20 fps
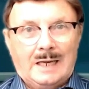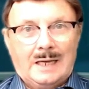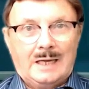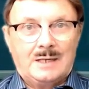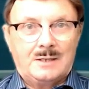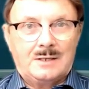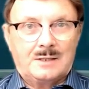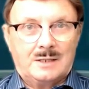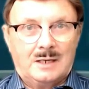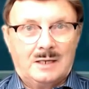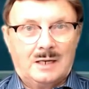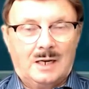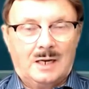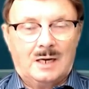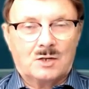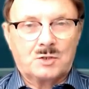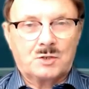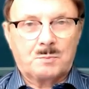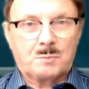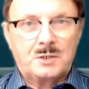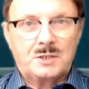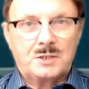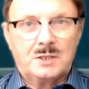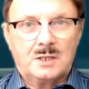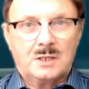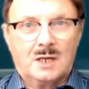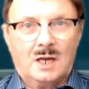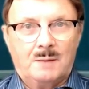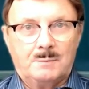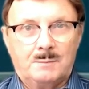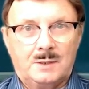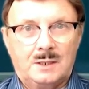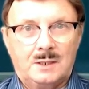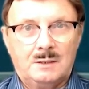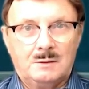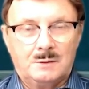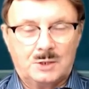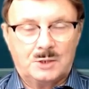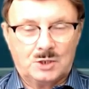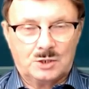and a large printing
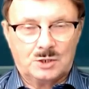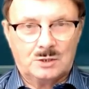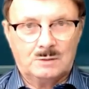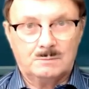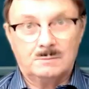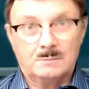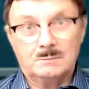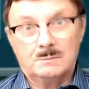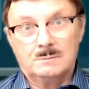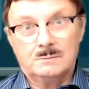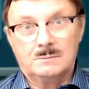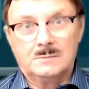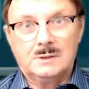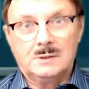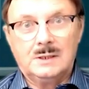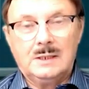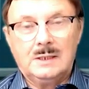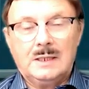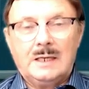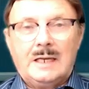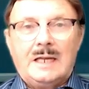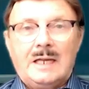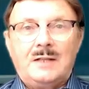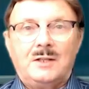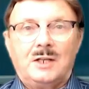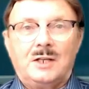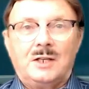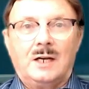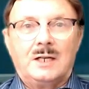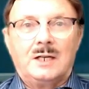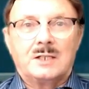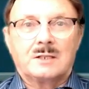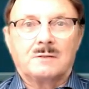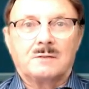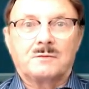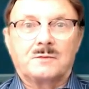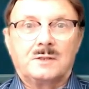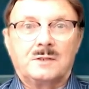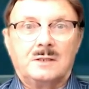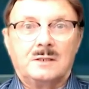company, which in the eyes
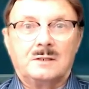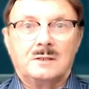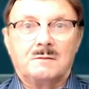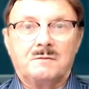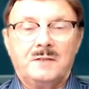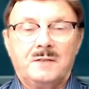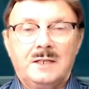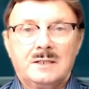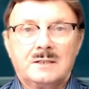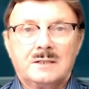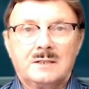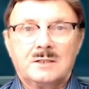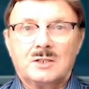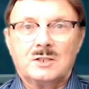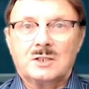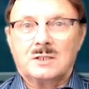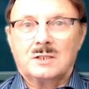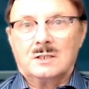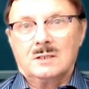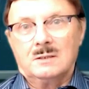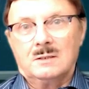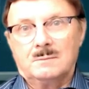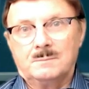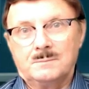of the defendants,